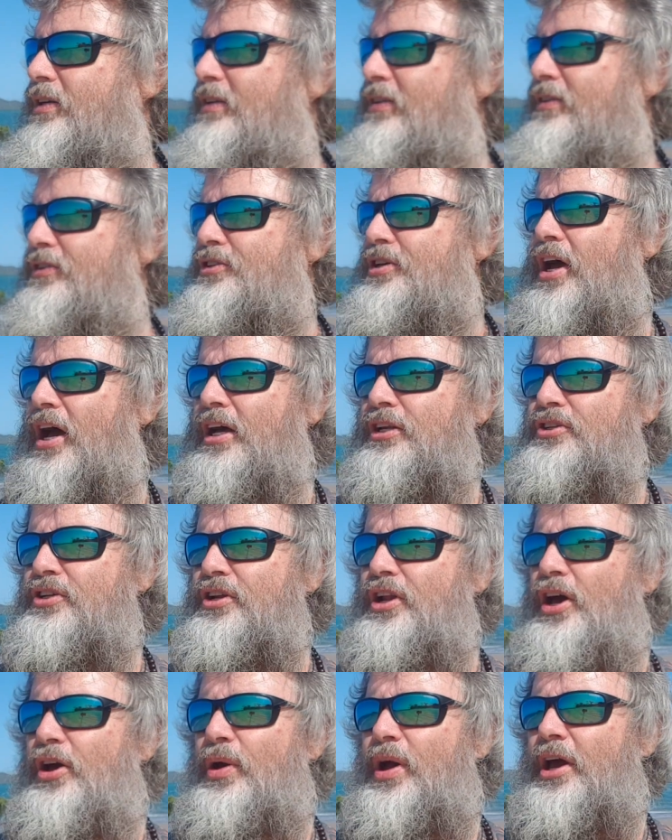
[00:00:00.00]
it's hard to
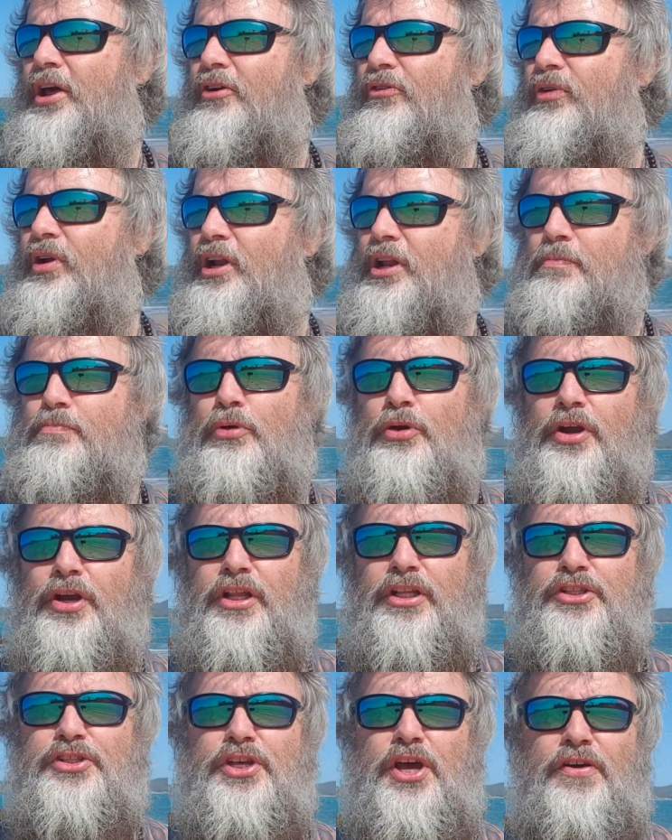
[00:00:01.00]
know how to really put it,
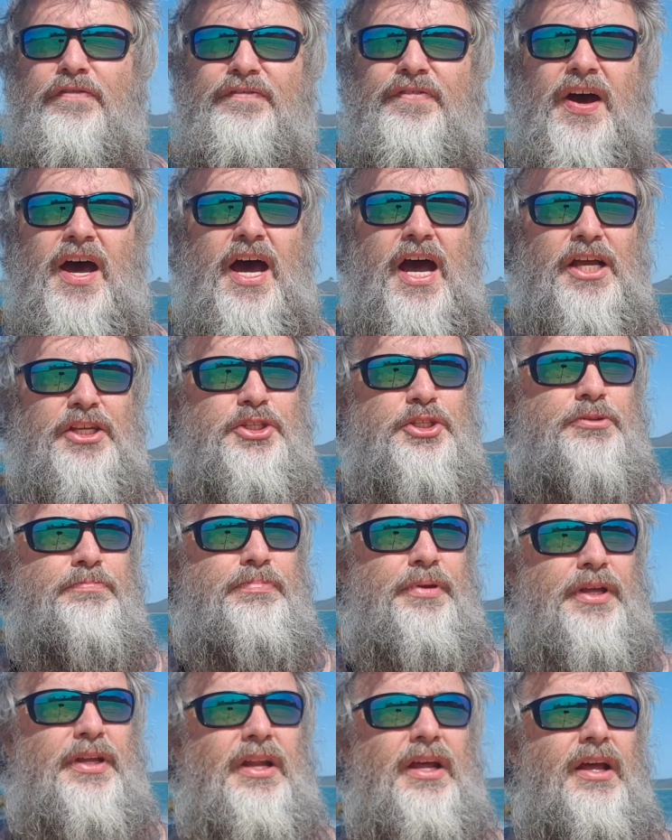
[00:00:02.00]
it's so vast,
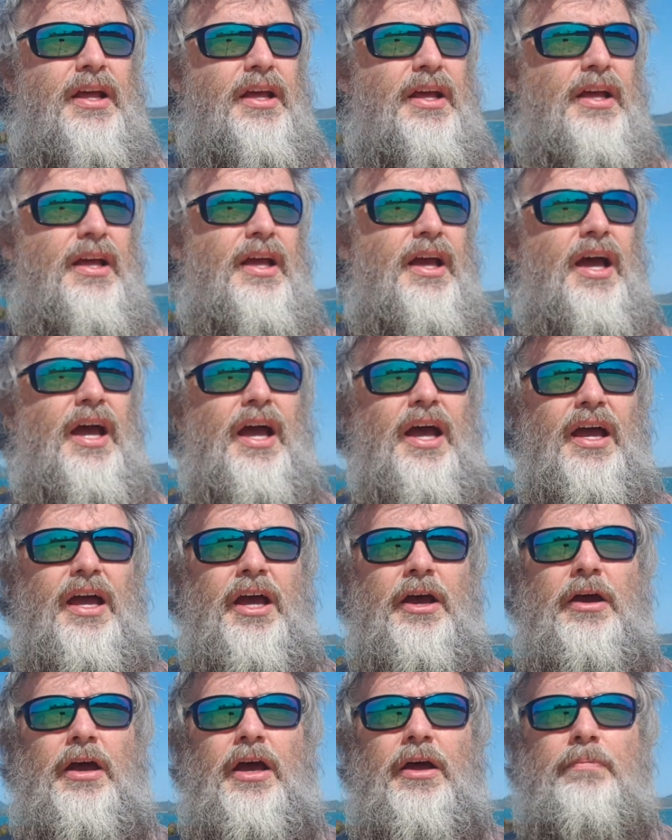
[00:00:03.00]
but
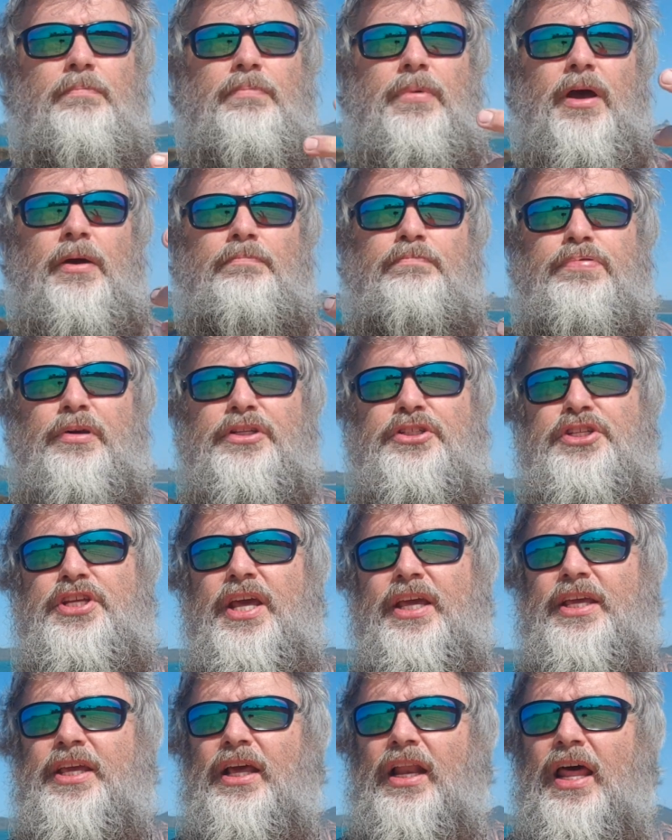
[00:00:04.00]
a
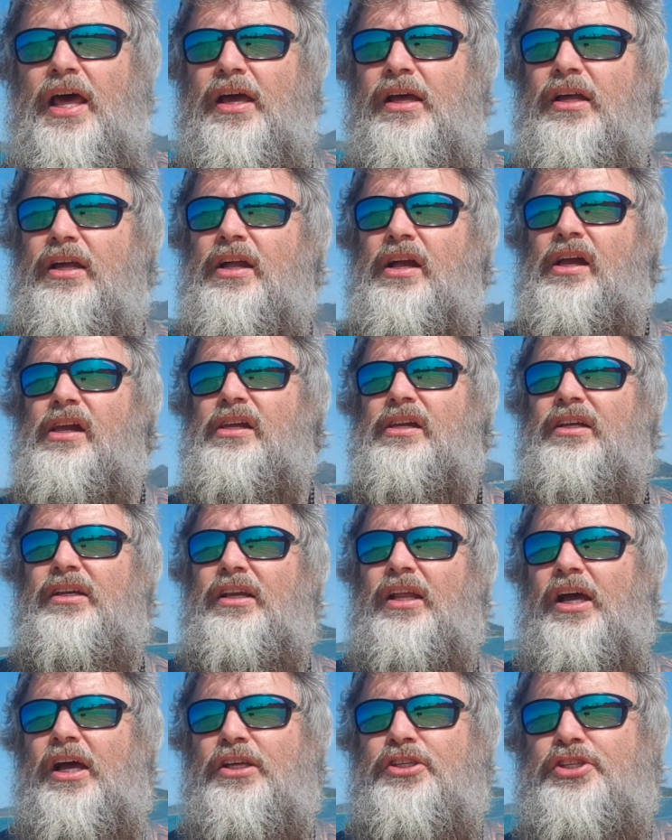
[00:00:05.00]
particular
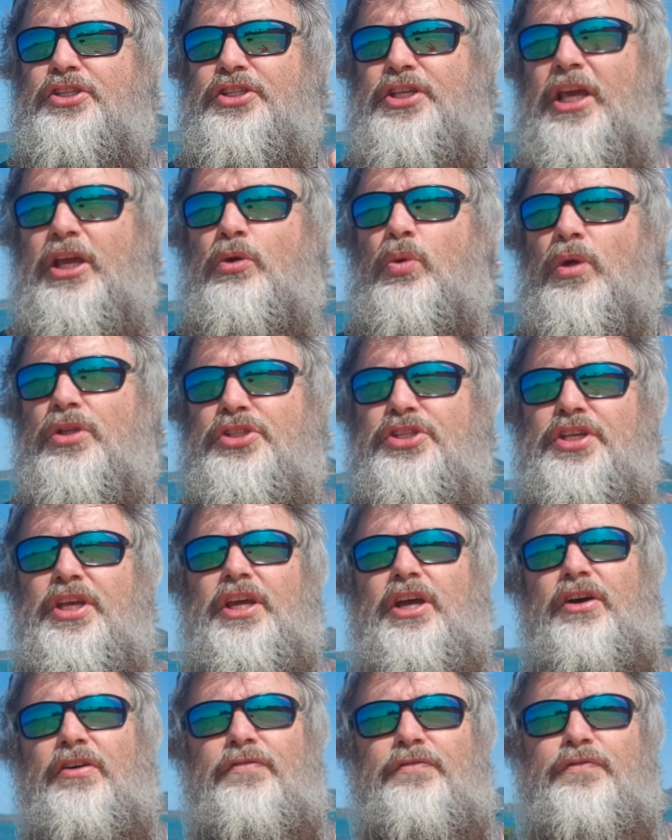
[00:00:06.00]

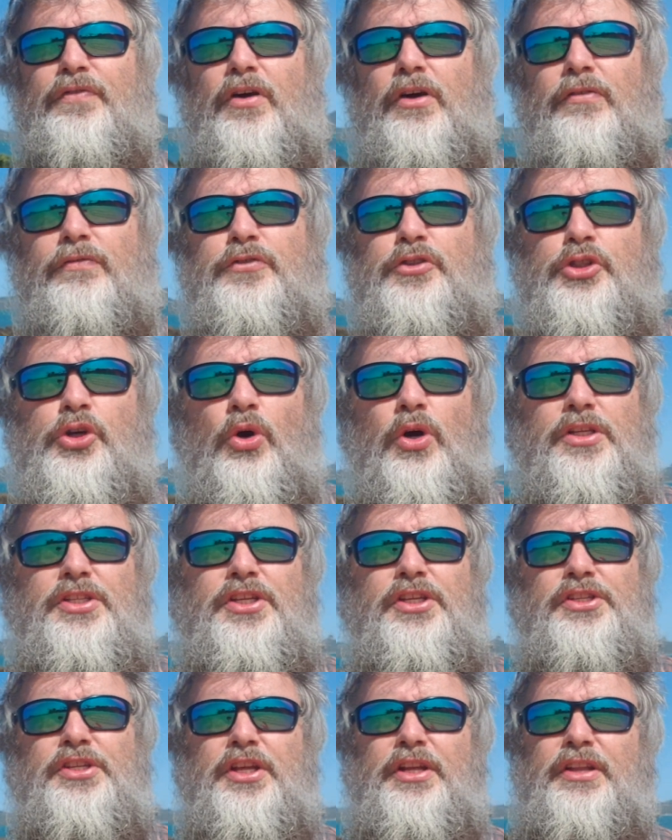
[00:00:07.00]
sequencing of
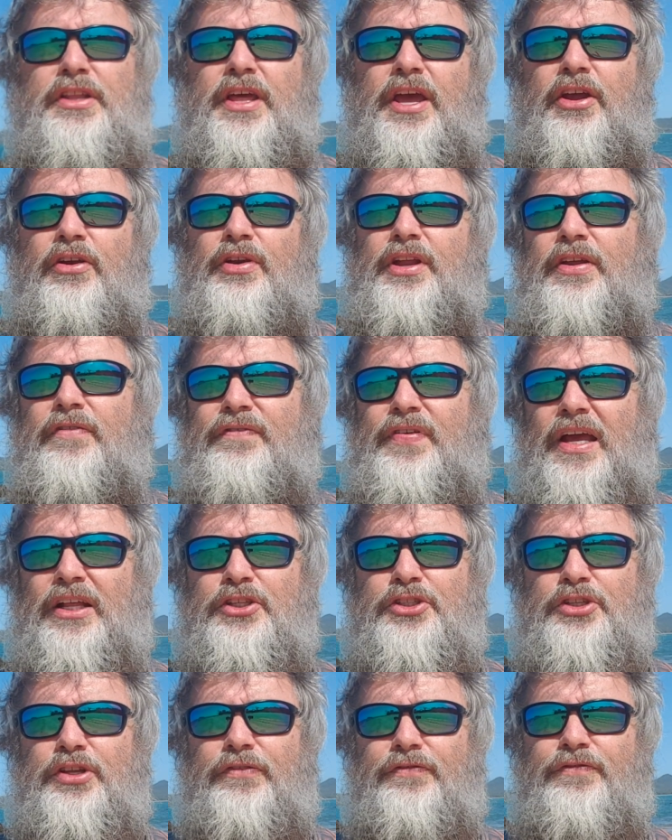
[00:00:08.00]
choices and therein
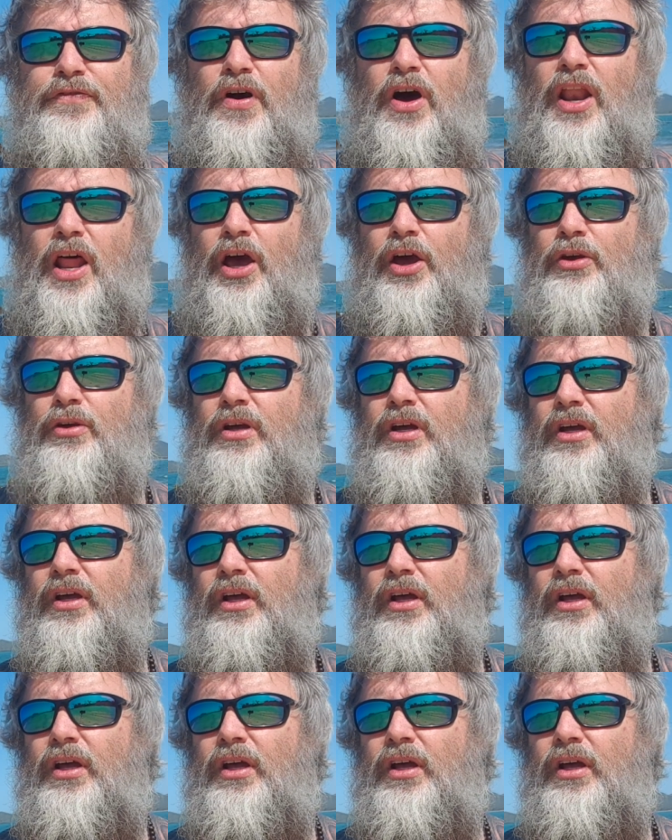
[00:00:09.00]
events that follow